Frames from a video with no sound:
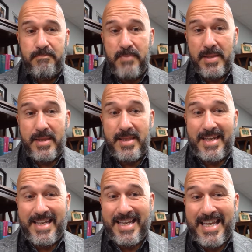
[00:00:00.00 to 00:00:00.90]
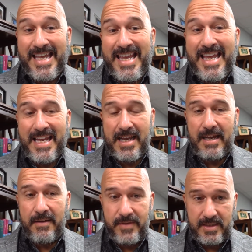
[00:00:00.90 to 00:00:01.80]
But the king
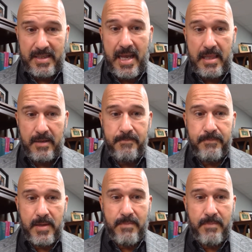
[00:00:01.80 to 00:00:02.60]
of Salem,